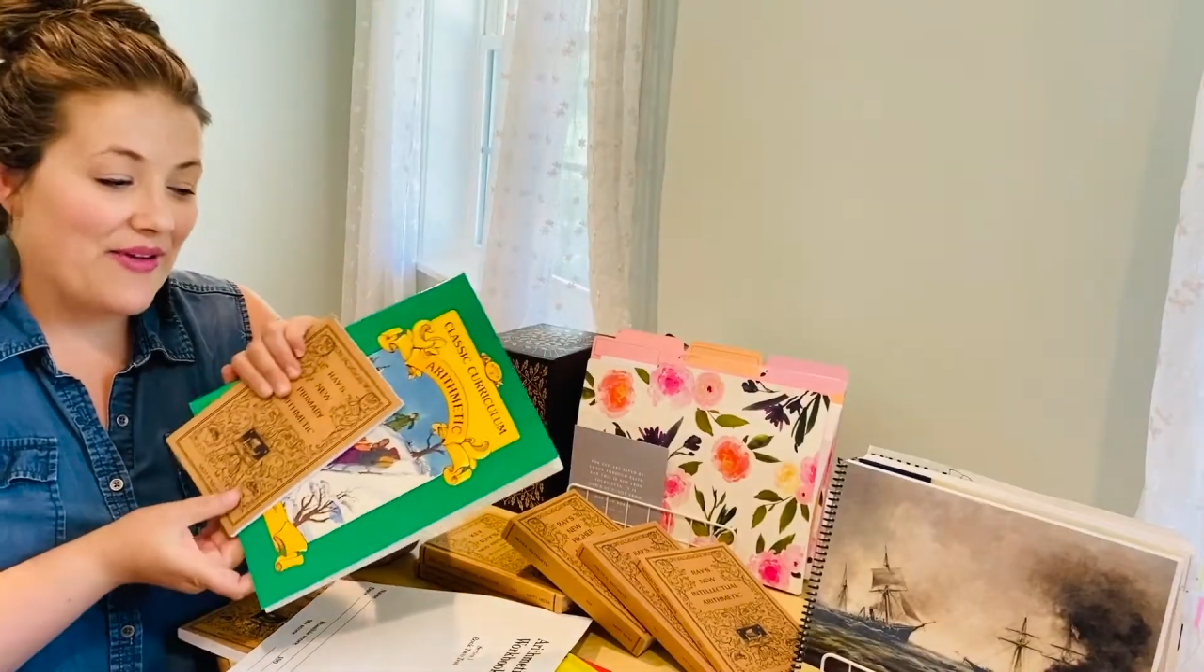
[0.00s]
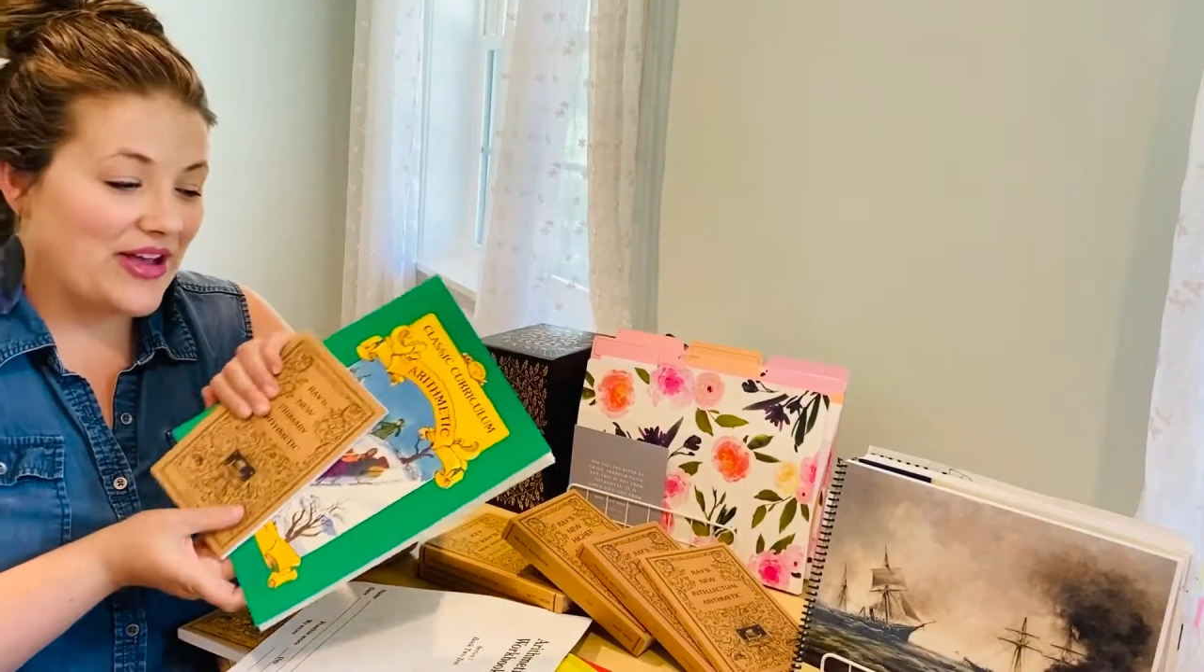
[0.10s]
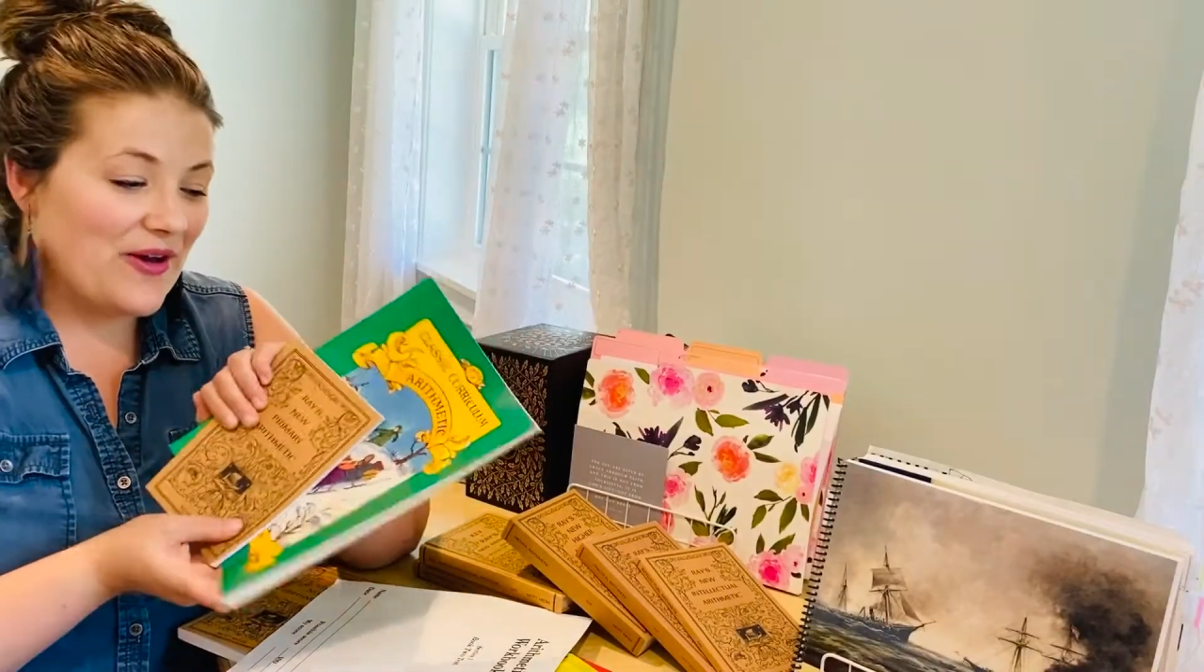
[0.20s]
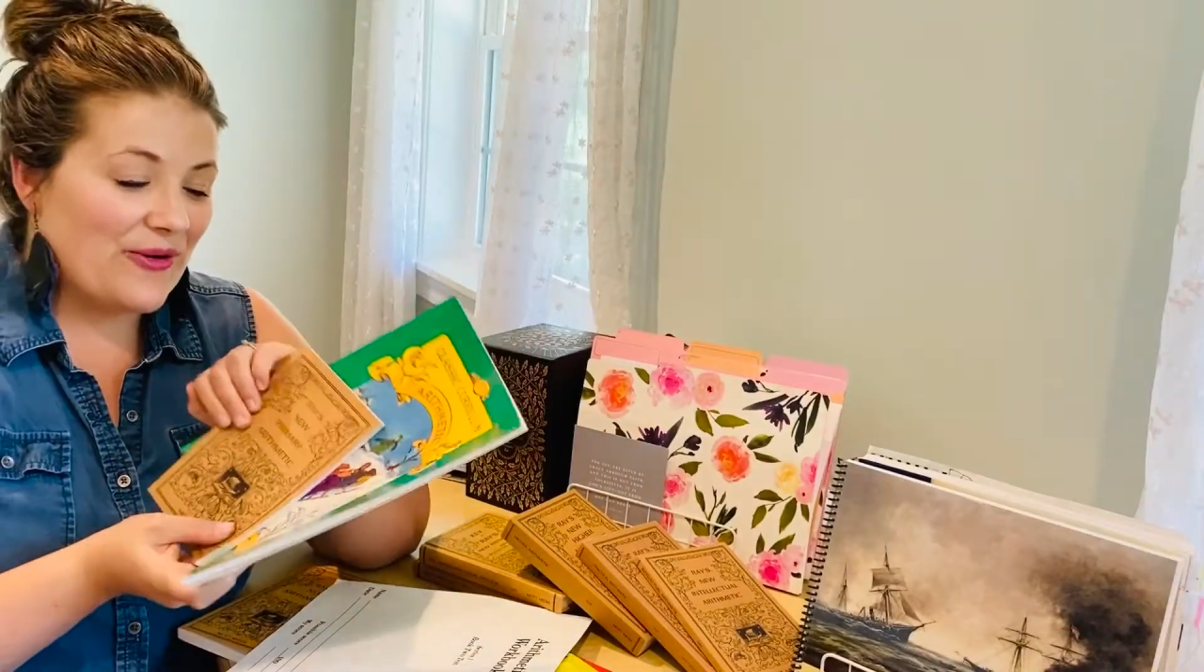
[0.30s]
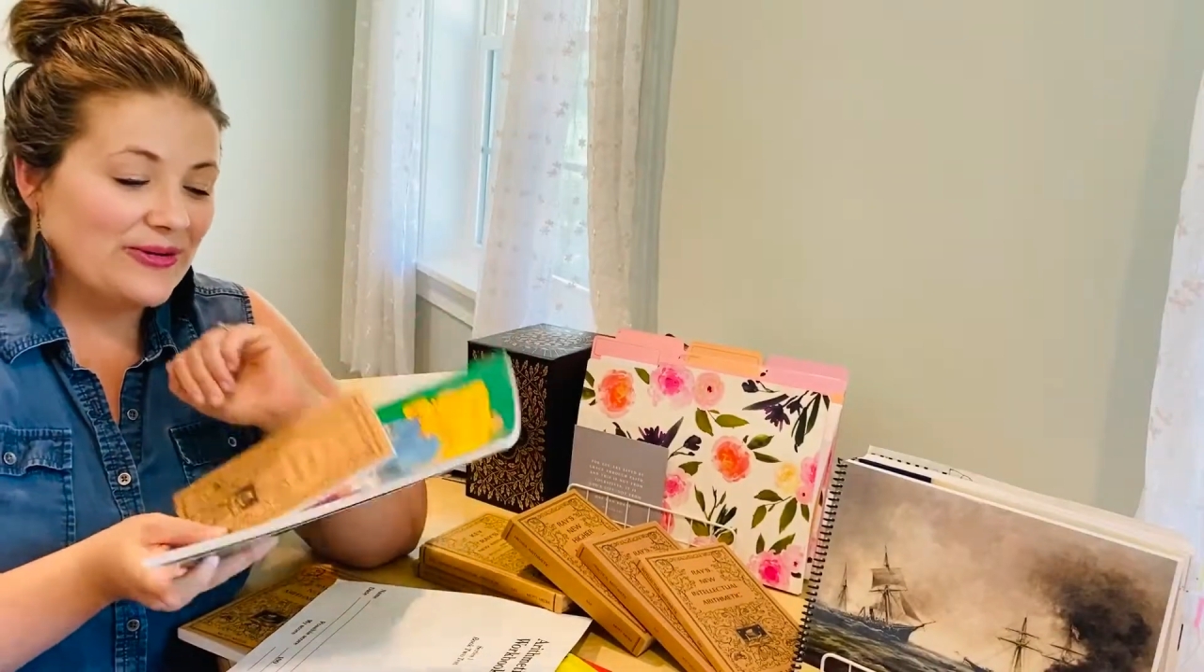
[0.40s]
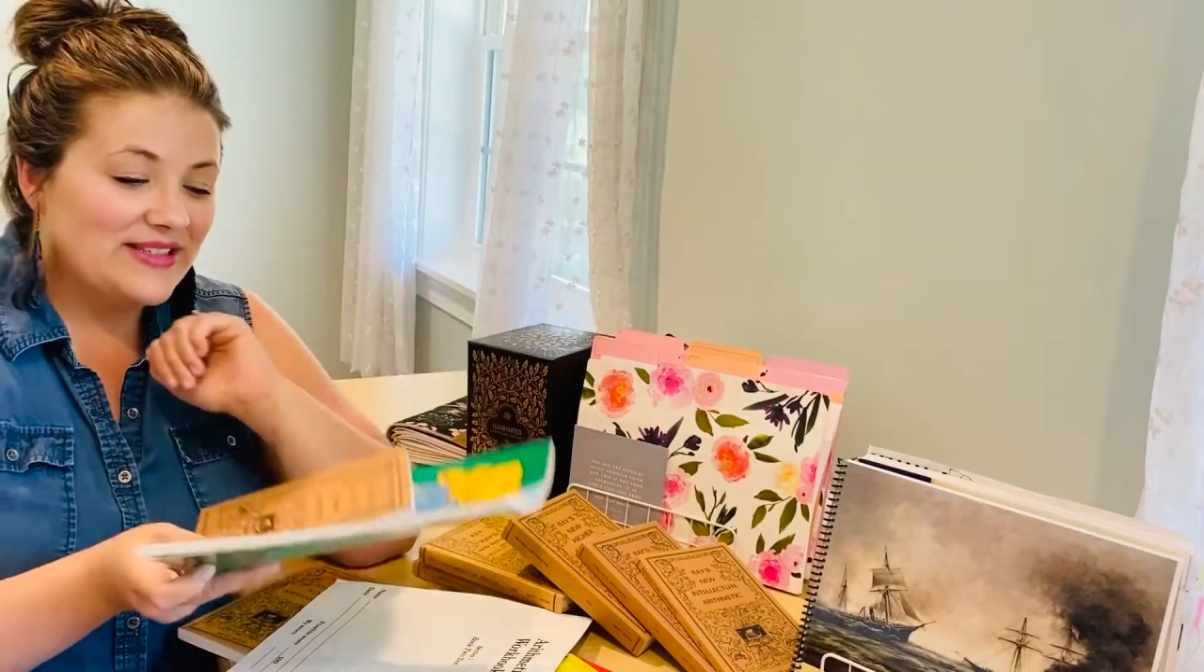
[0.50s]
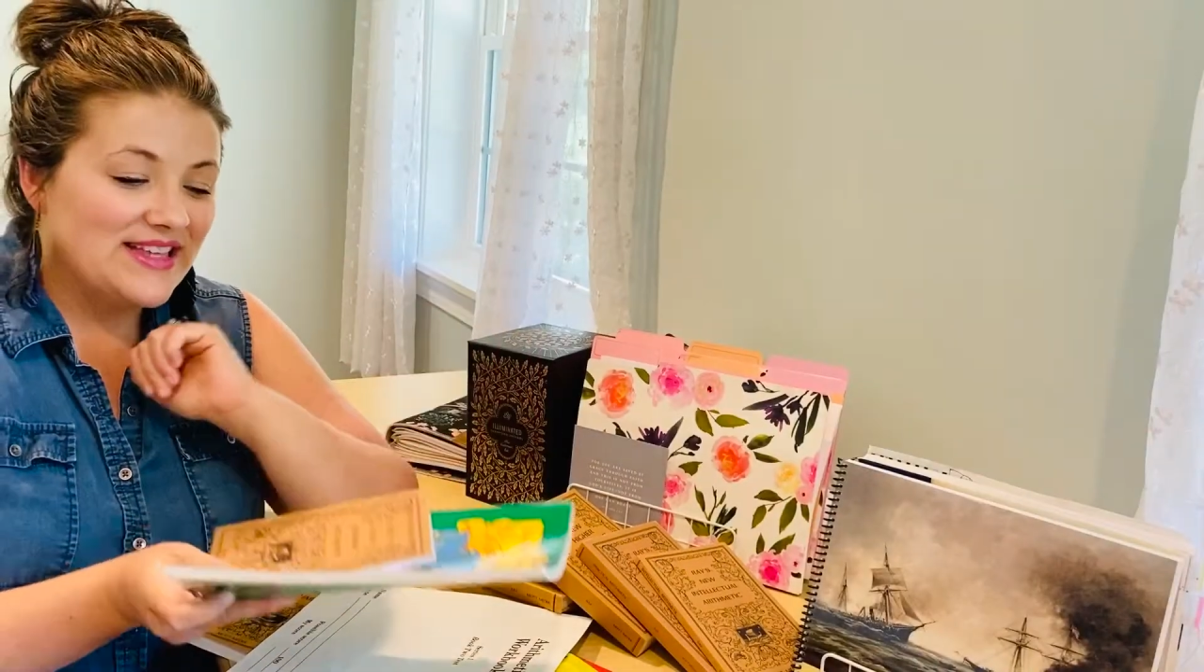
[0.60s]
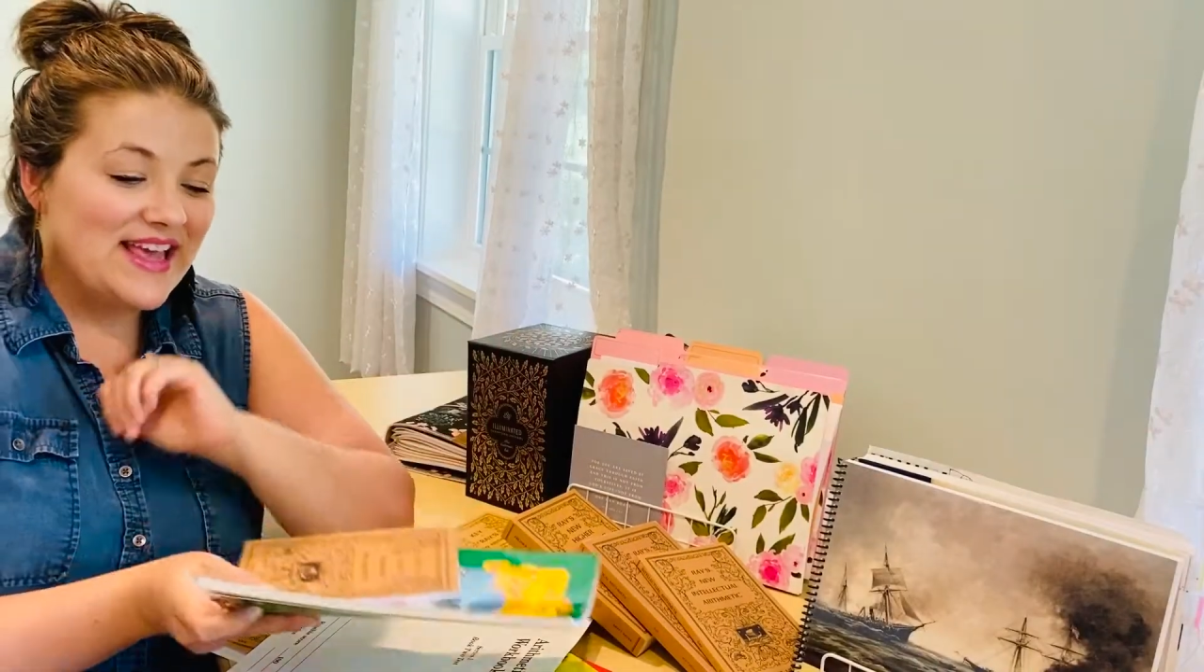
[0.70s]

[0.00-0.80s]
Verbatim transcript: it goes.